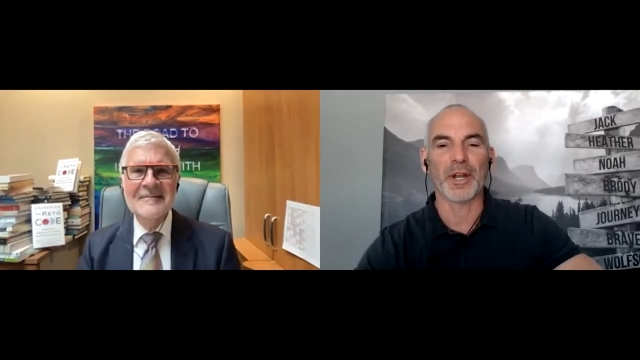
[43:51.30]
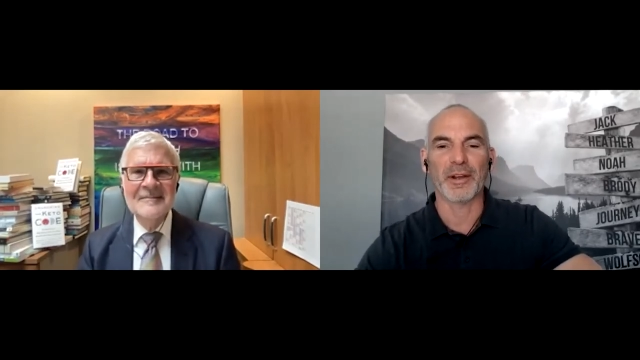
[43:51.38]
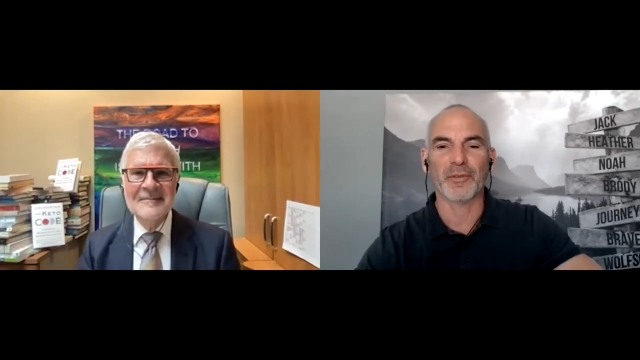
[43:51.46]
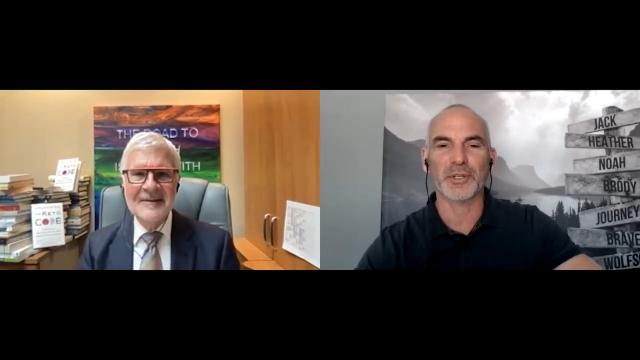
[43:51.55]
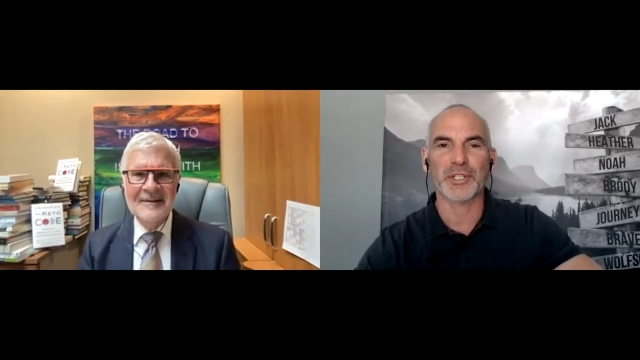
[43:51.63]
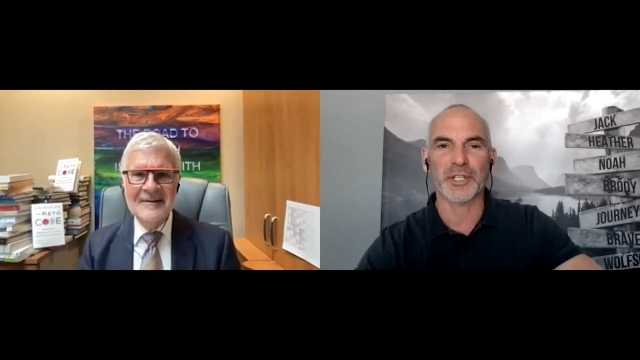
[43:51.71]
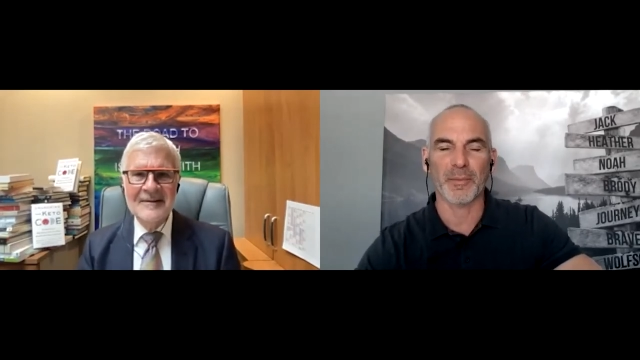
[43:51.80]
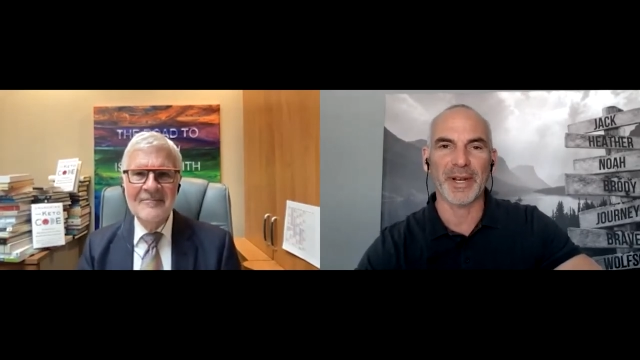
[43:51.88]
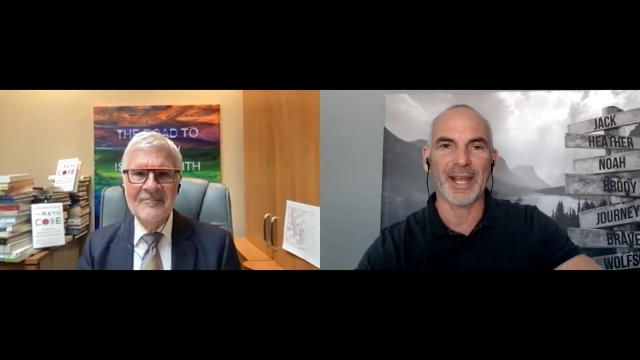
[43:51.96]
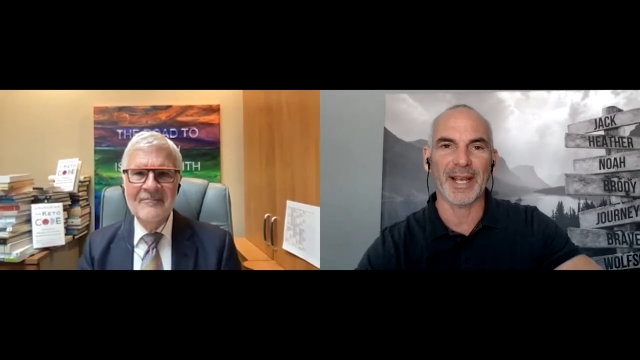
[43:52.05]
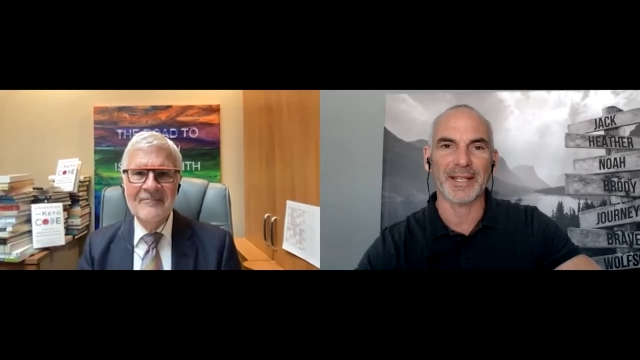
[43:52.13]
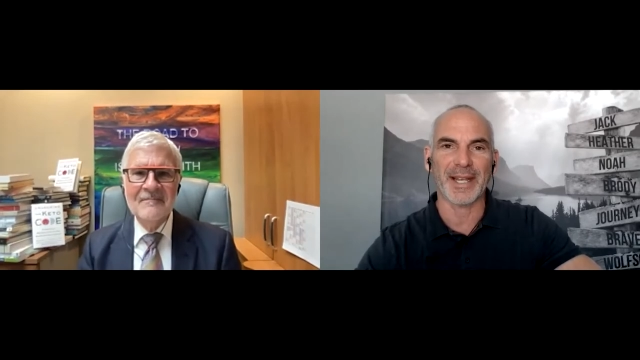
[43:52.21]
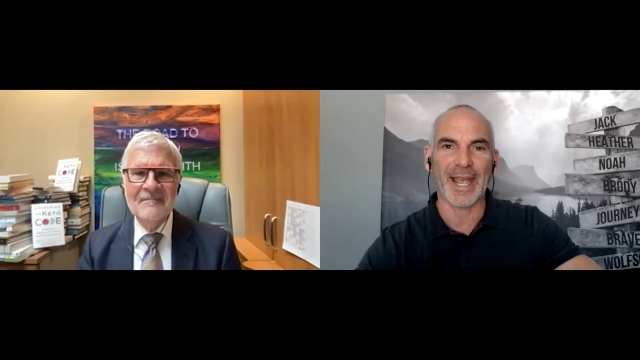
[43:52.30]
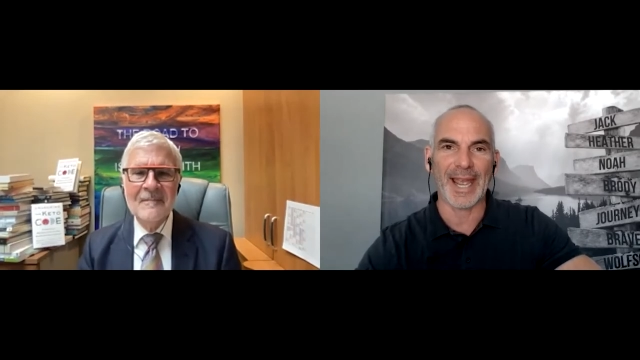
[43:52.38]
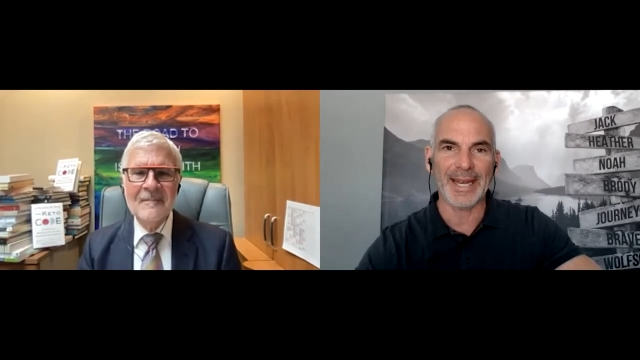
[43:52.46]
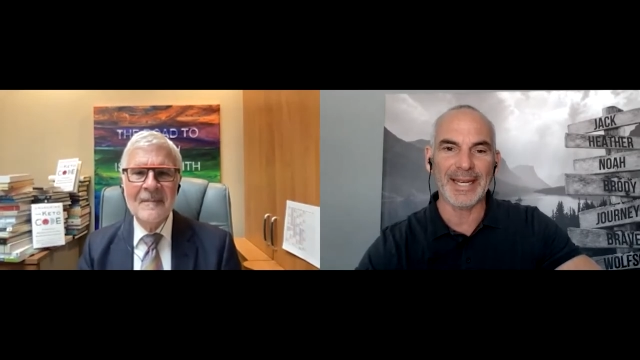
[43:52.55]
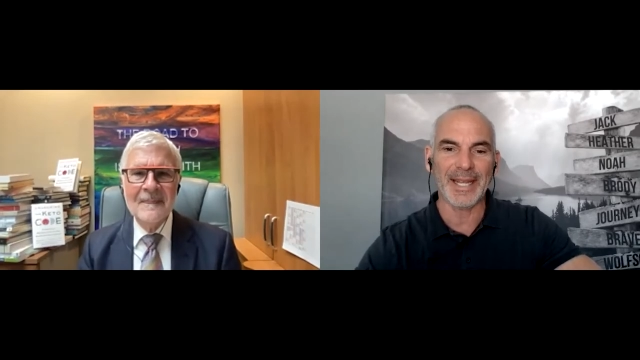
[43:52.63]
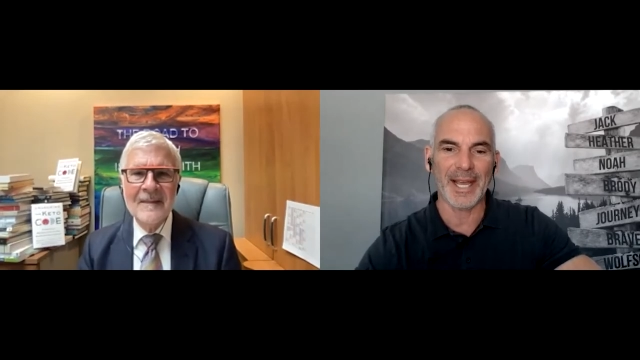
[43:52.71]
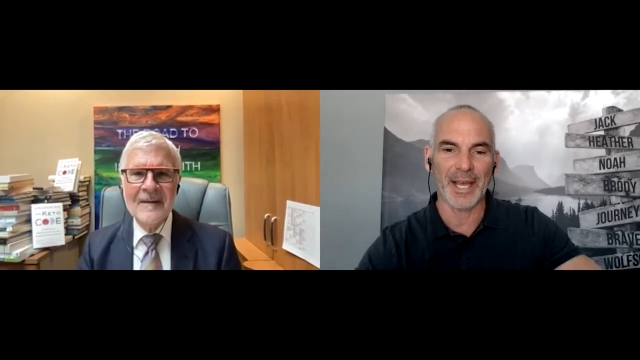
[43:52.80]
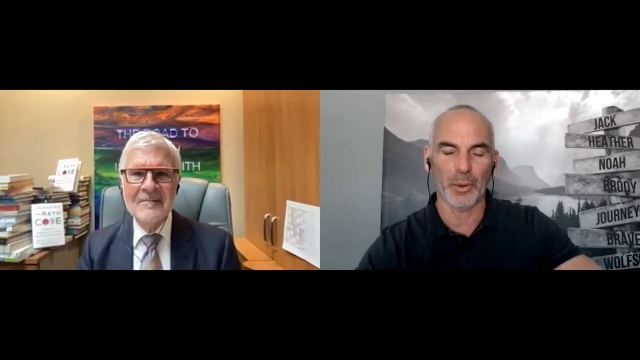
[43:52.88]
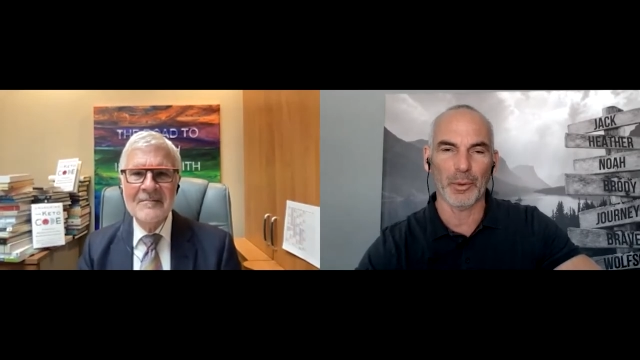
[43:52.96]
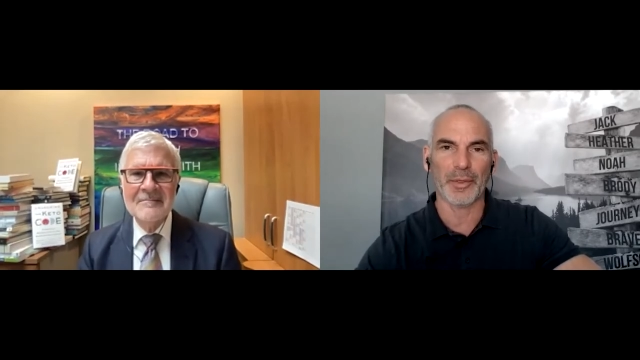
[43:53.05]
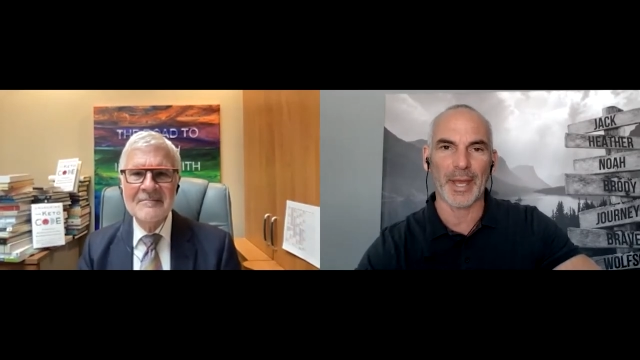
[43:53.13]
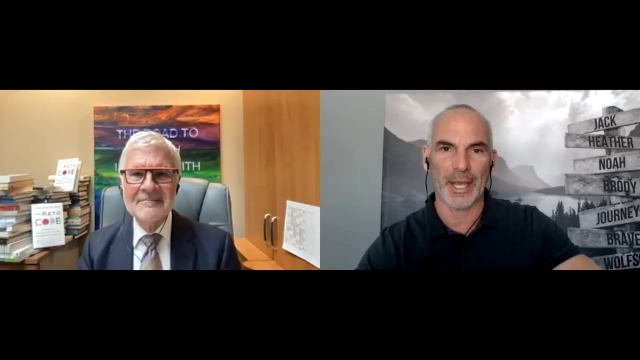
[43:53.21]
Speaker 1: whenever somebody has any
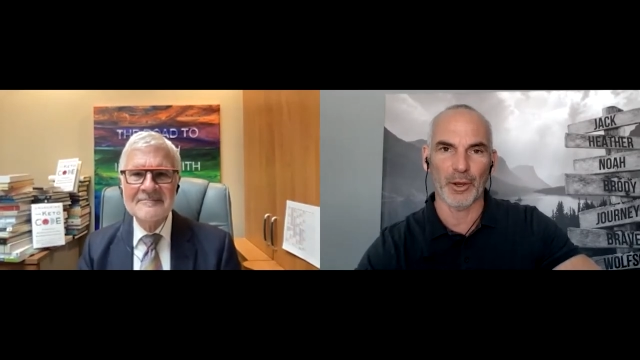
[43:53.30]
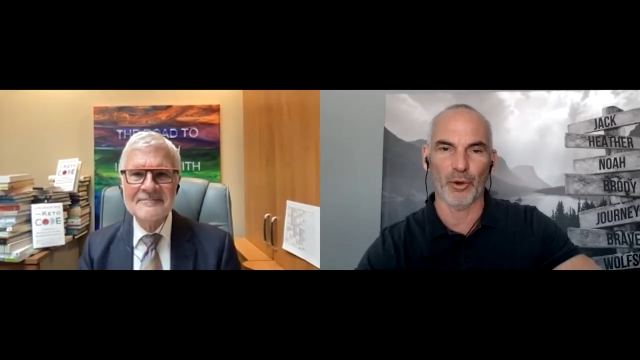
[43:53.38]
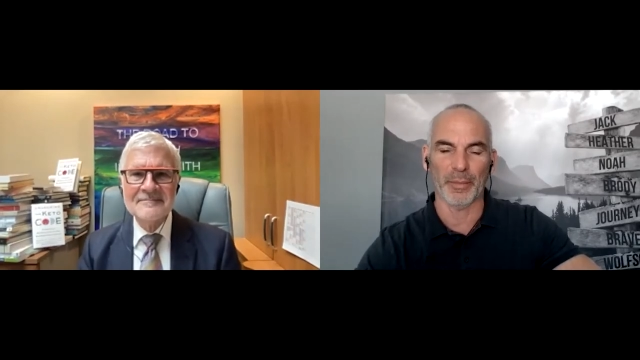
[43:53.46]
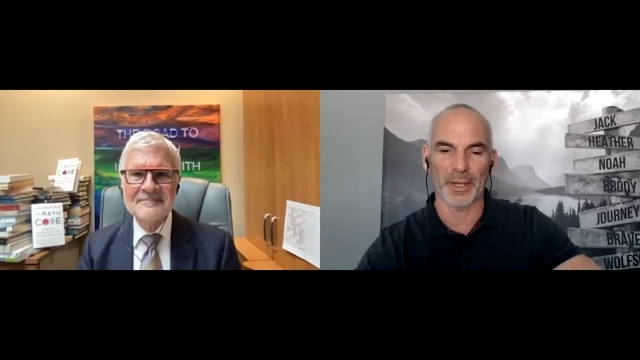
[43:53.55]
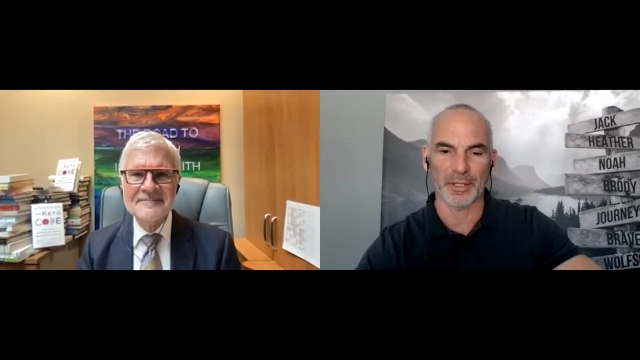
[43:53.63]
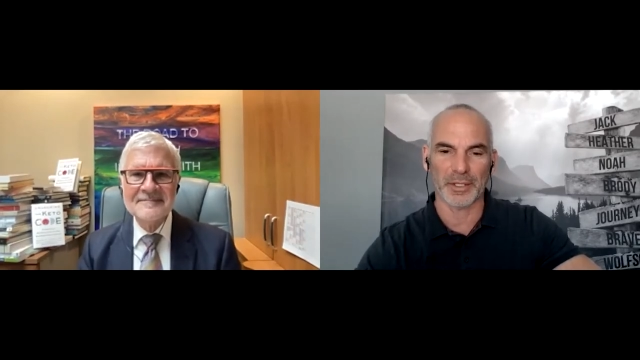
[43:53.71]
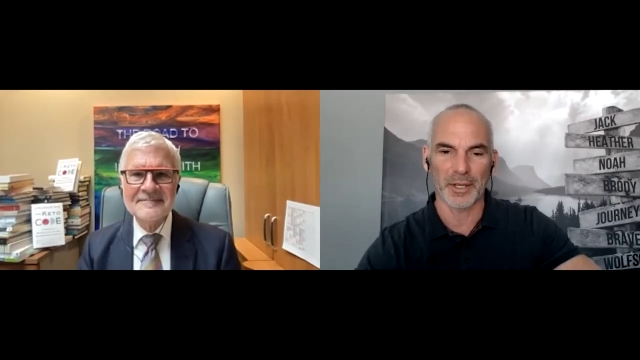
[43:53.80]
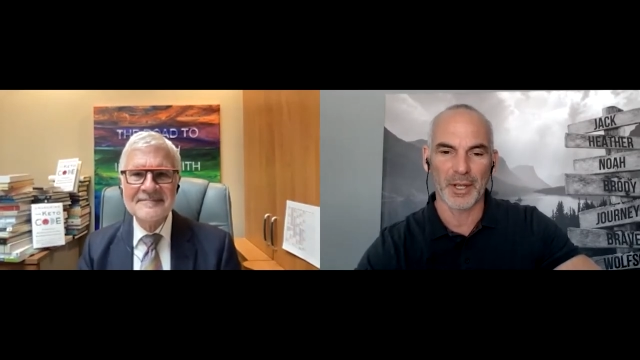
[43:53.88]
health ailment,